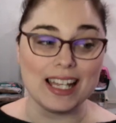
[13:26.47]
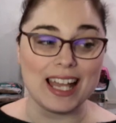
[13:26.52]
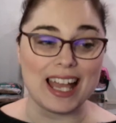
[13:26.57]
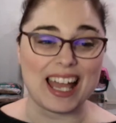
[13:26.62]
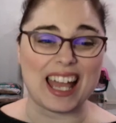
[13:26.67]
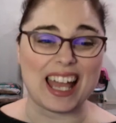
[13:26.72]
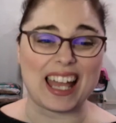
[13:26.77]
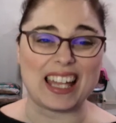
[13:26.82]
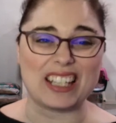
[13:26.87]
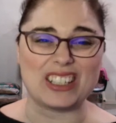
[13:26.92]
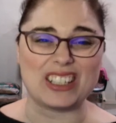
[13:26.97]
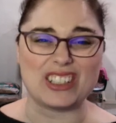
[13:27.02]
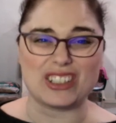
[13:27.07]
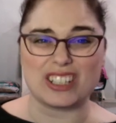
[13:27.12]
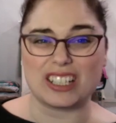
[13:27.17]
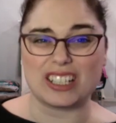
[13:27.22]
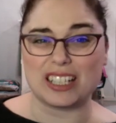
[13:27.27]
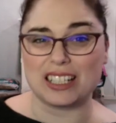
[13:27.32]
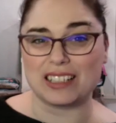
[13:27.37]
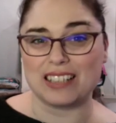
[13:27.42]
and you're
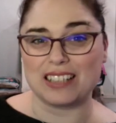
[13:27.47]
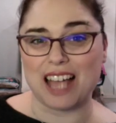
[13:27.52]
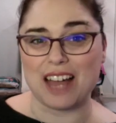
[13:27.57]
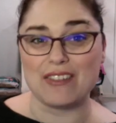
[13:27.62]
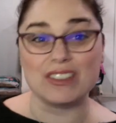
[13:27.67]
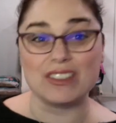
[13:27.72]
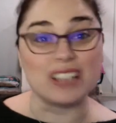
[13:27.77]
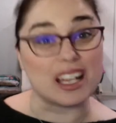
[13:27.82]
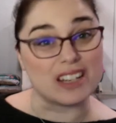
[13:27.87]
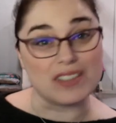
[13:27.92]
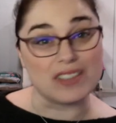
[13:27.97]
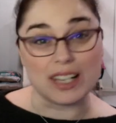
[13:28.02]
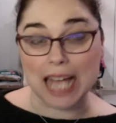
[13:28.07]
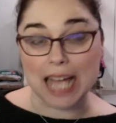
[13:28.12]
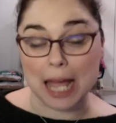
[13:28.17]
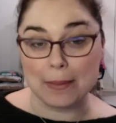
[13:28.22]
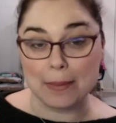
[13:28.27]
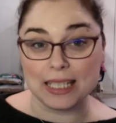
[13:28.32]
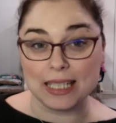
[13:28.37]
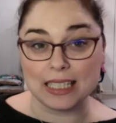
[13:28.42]
going to have a lot of
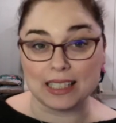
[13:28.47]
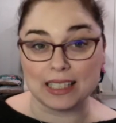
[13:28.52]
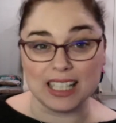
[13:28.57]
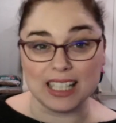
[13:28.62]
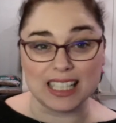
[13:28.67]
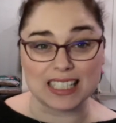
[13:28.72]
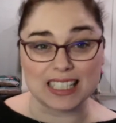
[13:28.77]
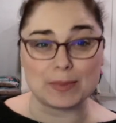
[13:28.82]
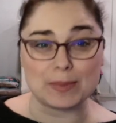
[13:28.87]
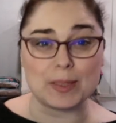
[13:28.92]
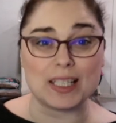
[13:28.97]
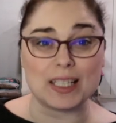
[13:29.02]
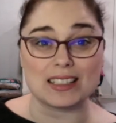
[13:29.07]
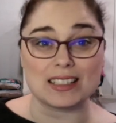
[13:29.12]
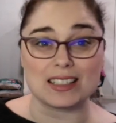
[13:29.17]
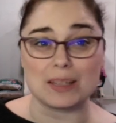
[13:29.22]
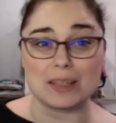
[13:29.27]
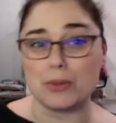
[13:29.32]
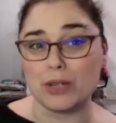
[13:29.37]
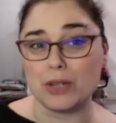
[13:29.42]
unhappy clients because at
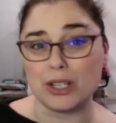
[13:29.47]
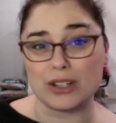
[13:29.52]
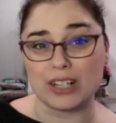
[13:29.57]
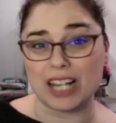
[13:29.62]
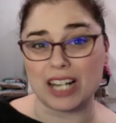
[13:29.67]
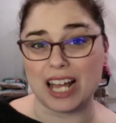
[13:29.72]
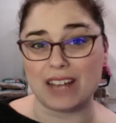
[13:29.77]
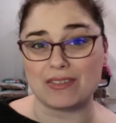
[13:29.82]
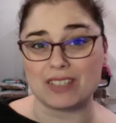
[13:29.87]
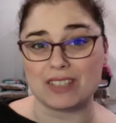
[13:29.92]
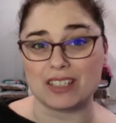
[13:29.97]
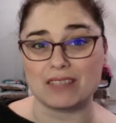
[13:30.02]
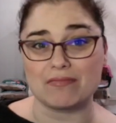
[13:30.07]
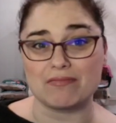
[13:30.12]
some point you're going to have to